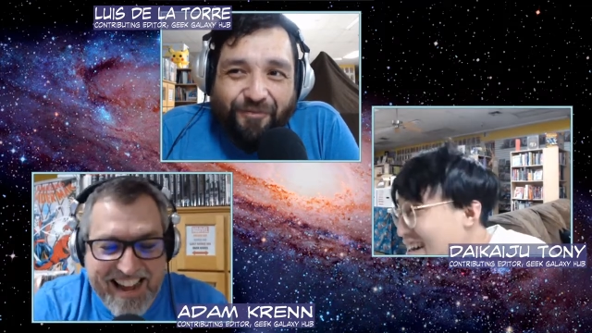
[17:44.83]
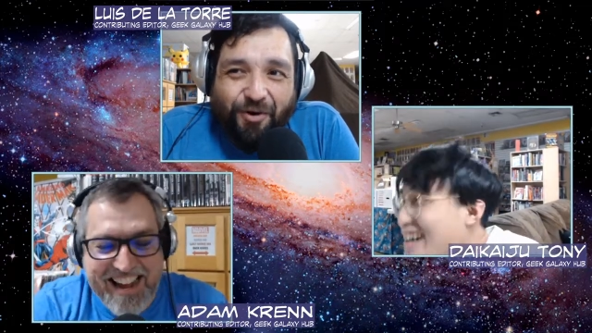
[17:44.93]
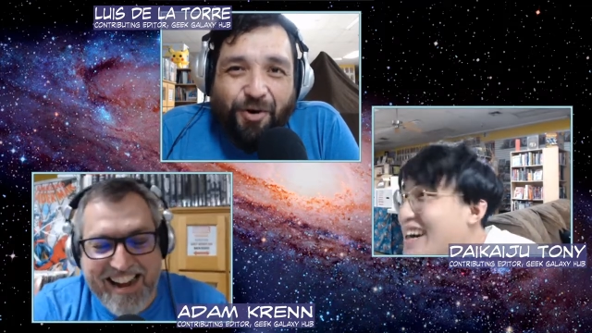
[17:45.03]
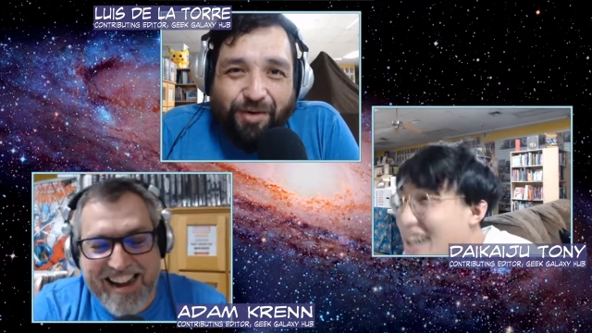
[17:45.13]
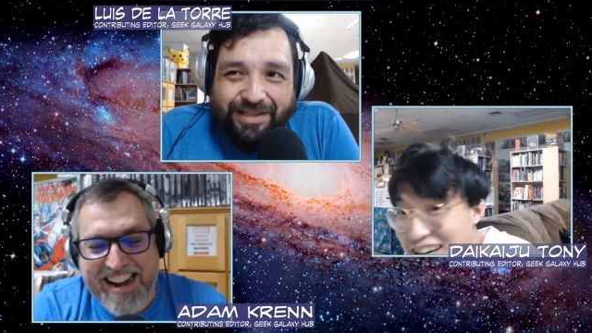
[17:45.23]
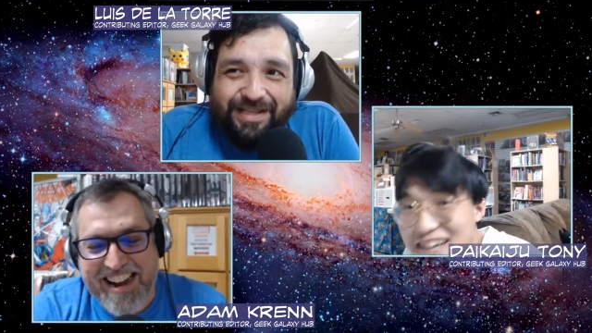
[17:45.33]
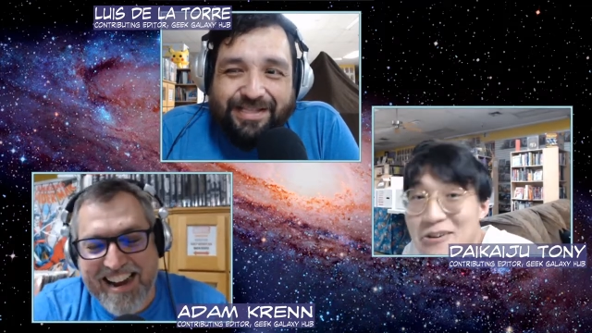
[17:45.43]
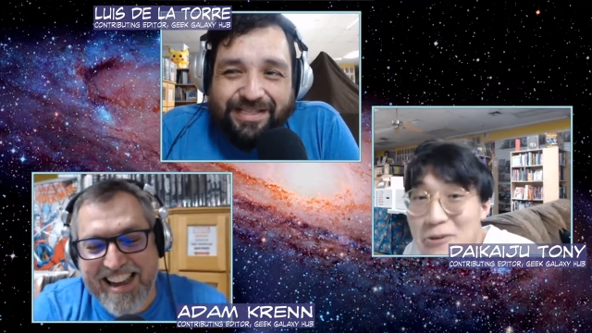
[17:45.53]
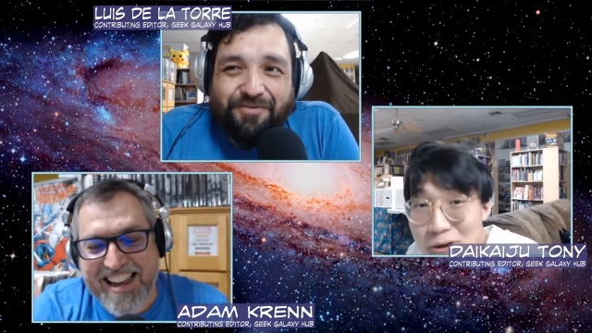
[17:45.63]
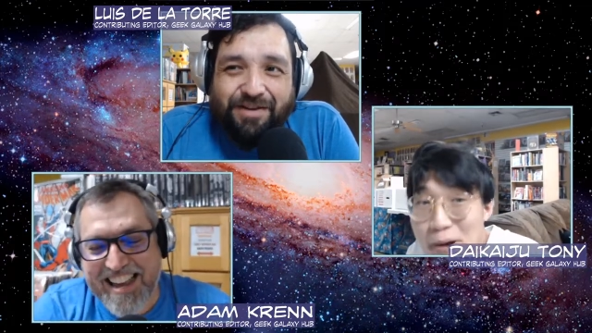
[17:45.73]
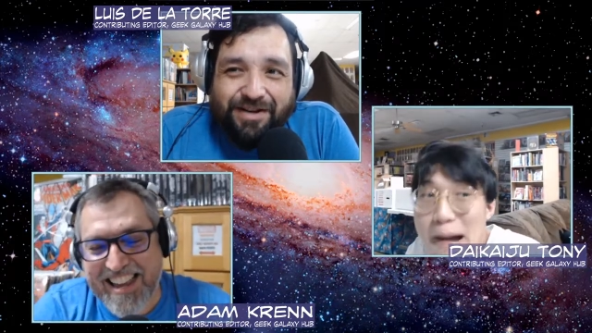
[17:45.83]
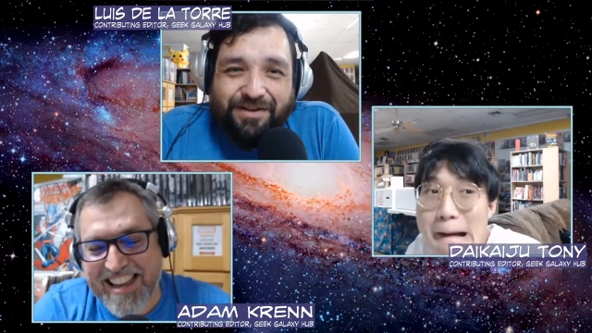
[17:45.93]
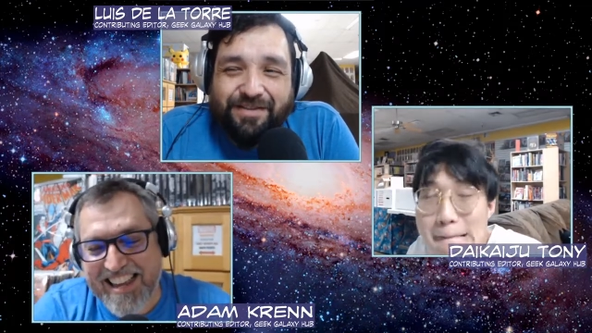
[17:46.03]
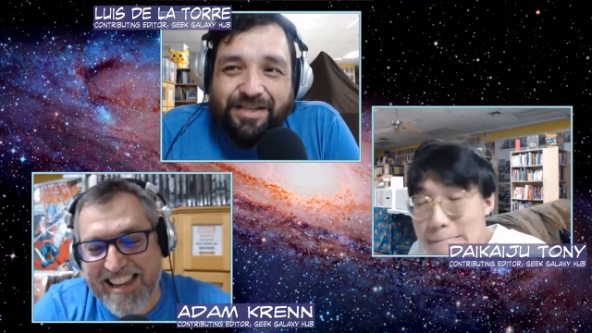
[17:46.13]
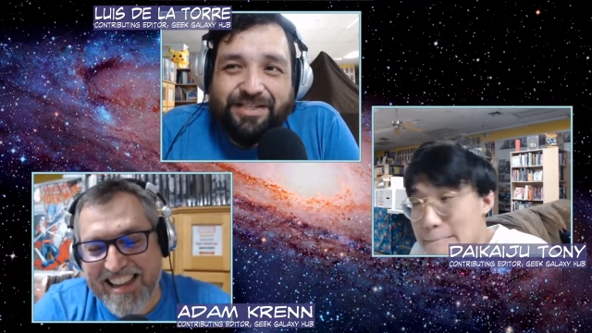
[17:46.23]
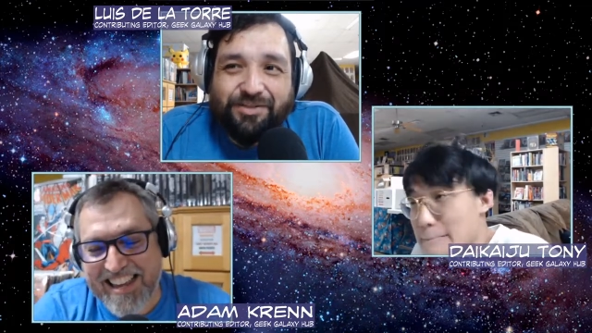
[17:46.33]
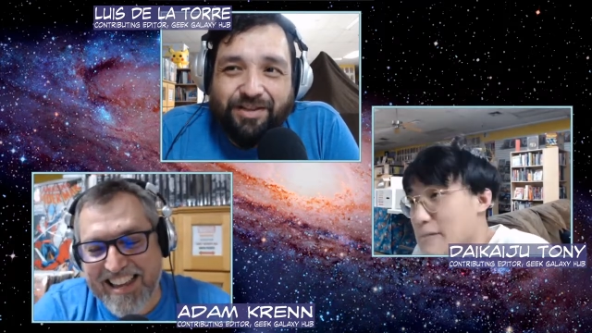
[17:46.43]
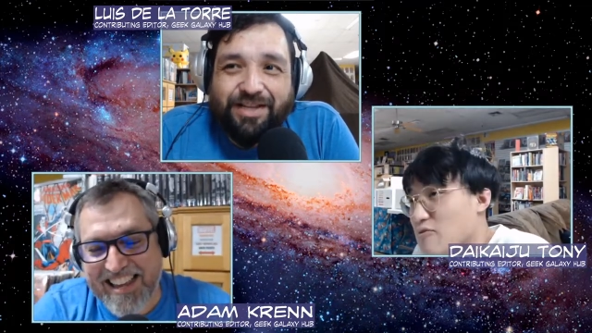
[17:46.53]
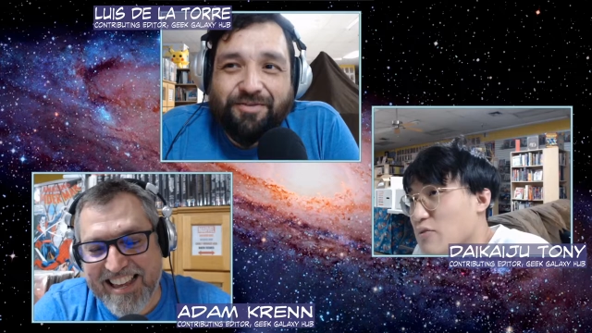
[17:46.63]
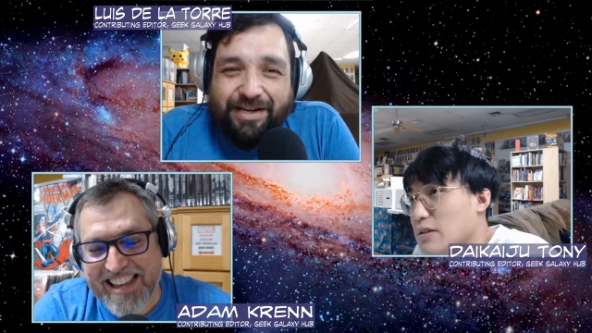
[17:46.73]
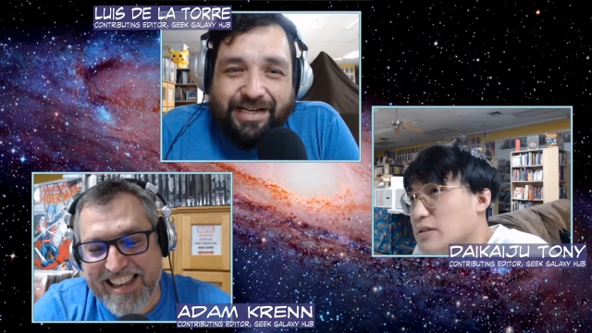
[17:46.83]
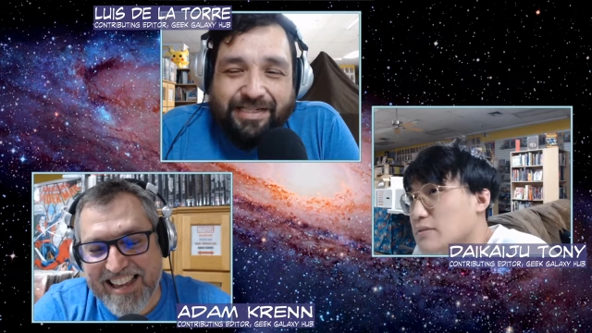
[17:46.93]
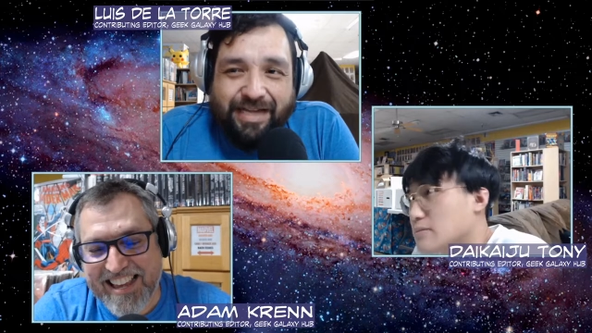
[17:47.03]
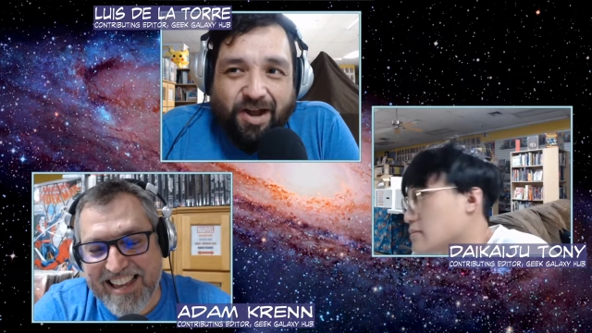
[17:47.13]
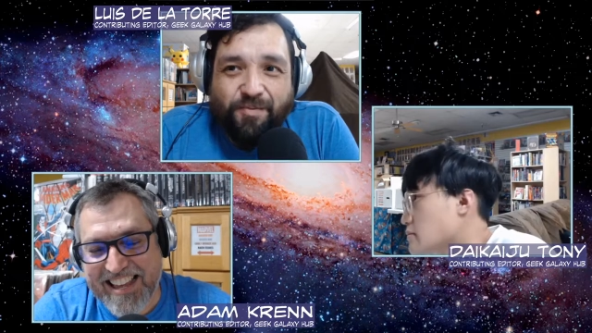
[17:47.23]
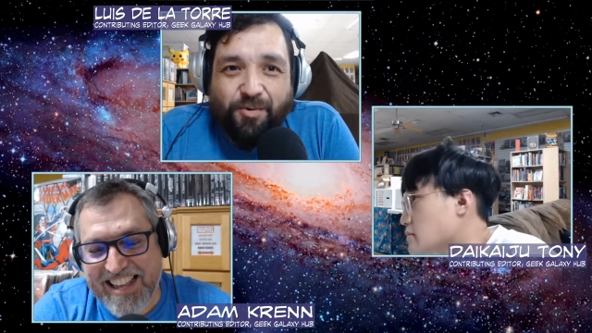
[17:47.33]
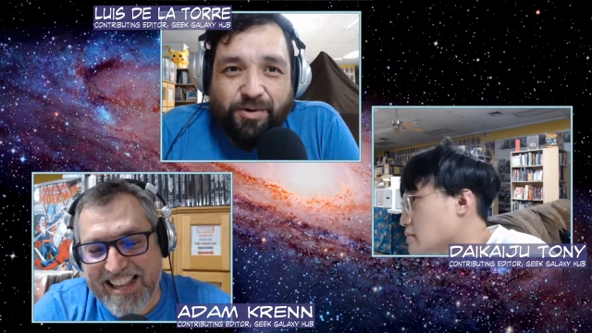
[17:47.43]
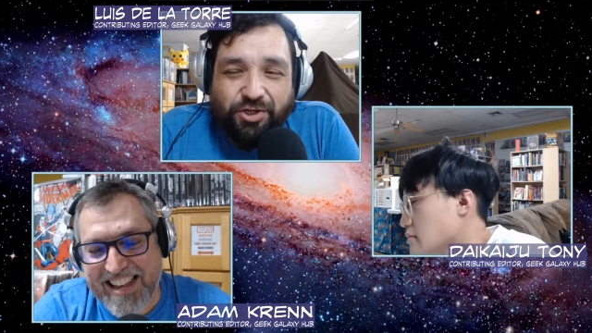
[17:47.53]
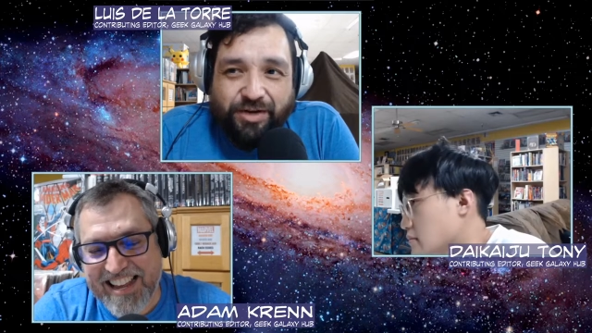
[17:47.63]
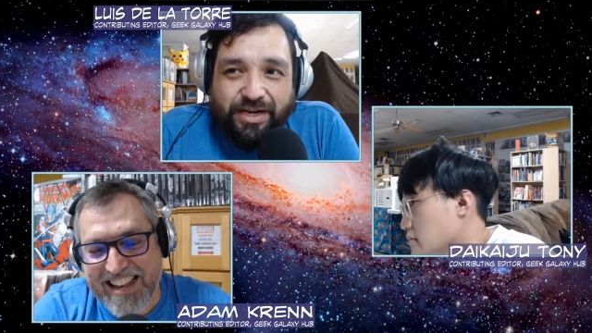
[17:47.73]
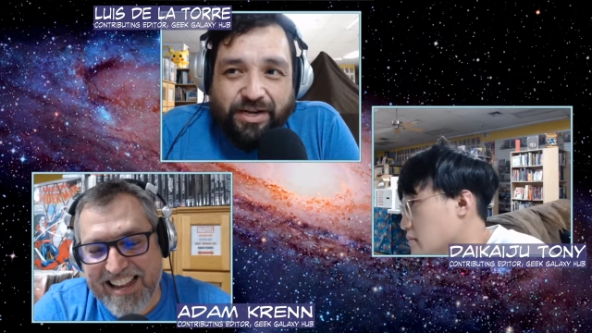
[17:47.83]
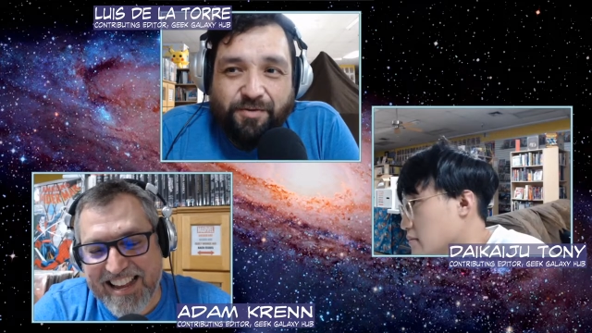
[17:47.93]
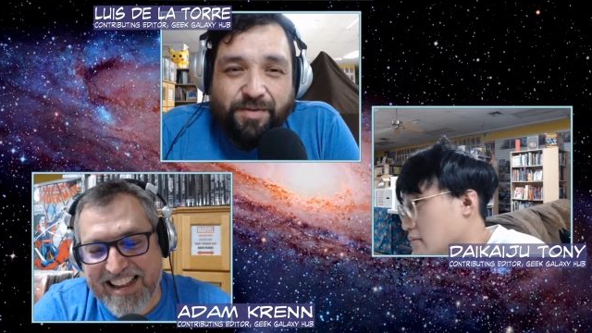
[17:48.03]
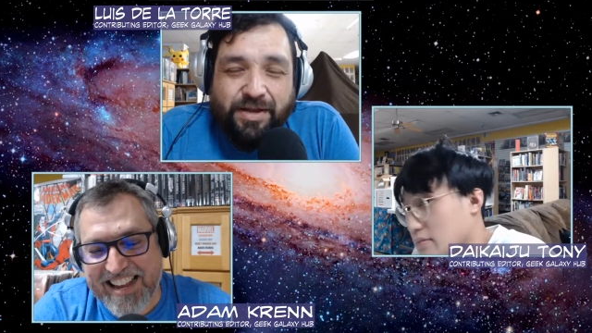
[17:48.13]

Speaker 1: forward, this is going to this is really going to dictate how I'm going to treat you and